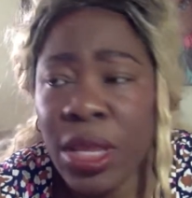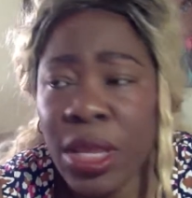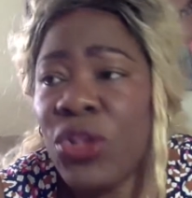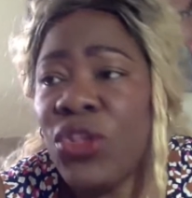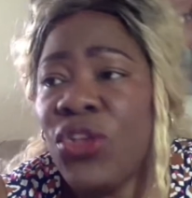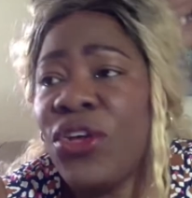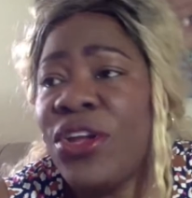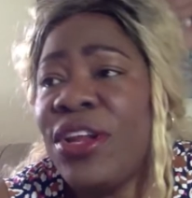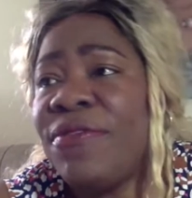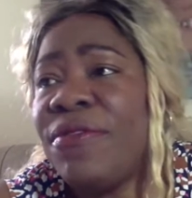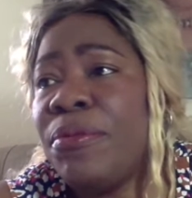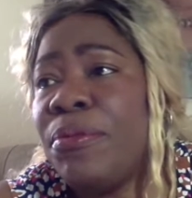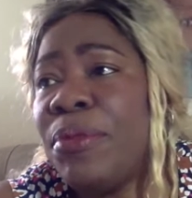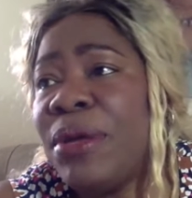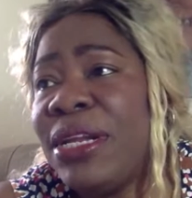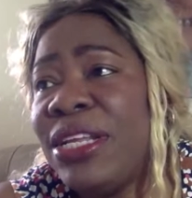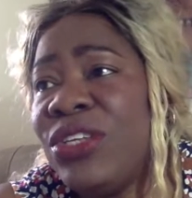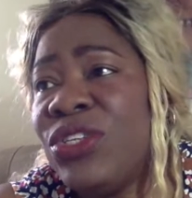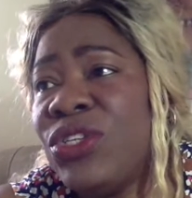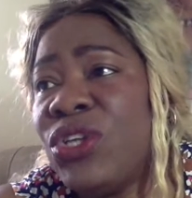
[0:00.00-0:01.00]
Not
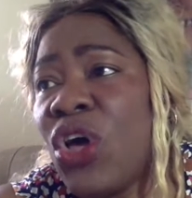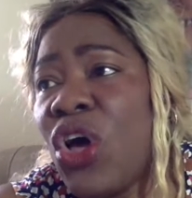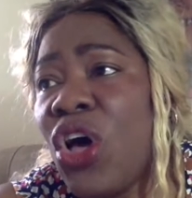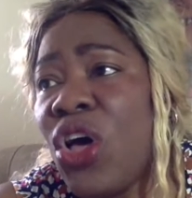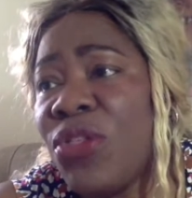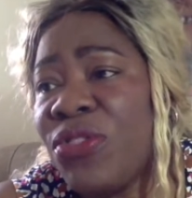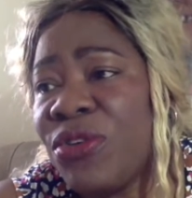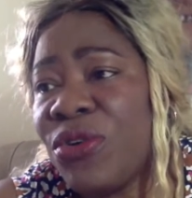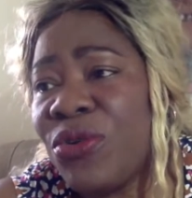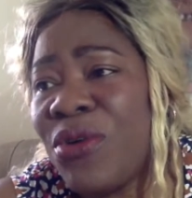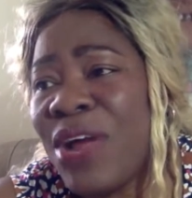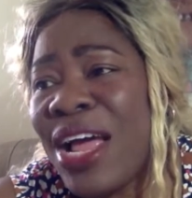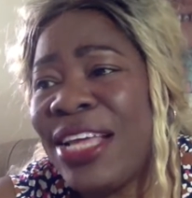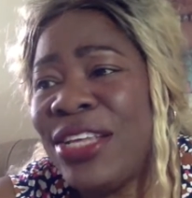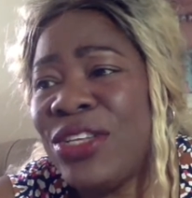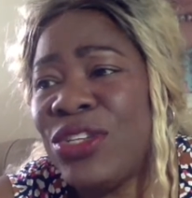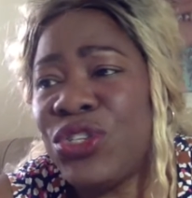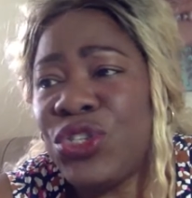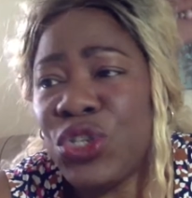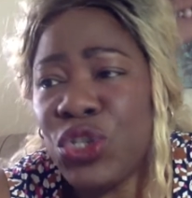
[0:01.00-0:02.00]
everybody is
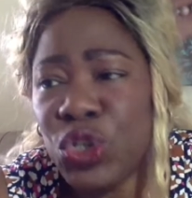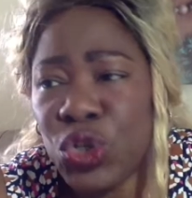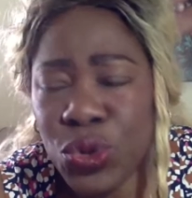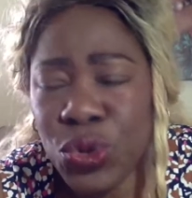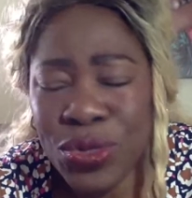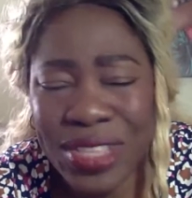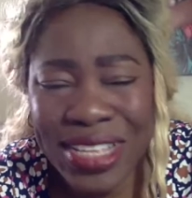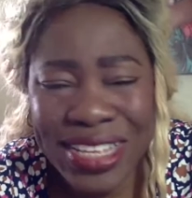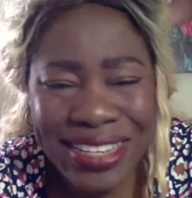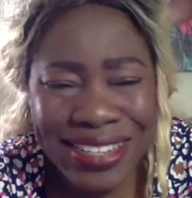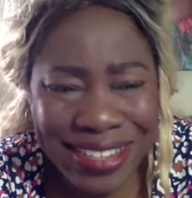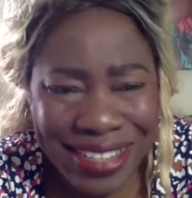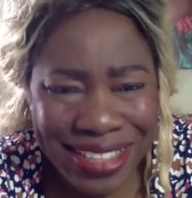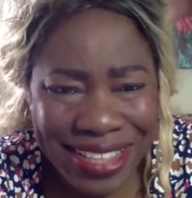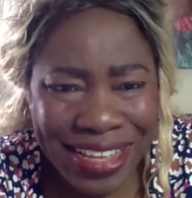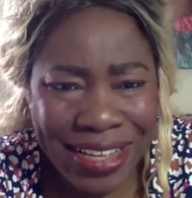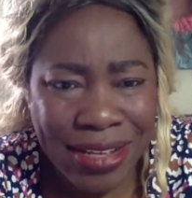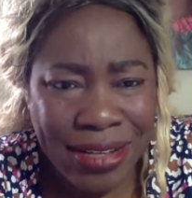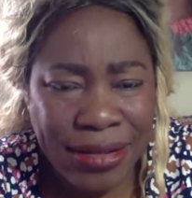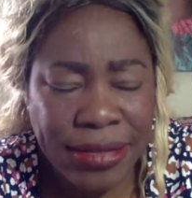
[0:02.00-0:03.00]
authorized to do these
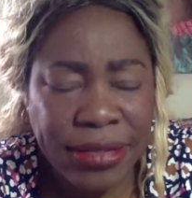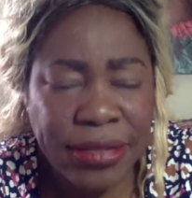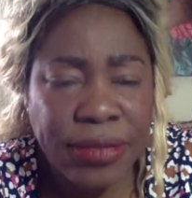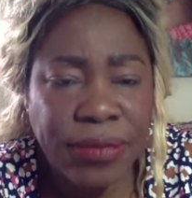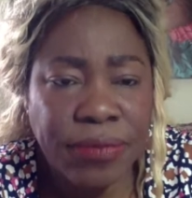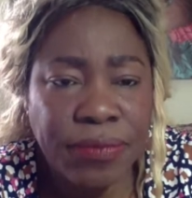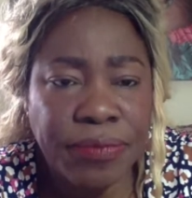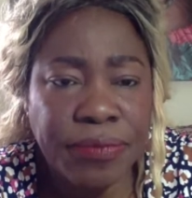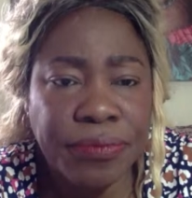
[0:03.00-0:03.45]
things.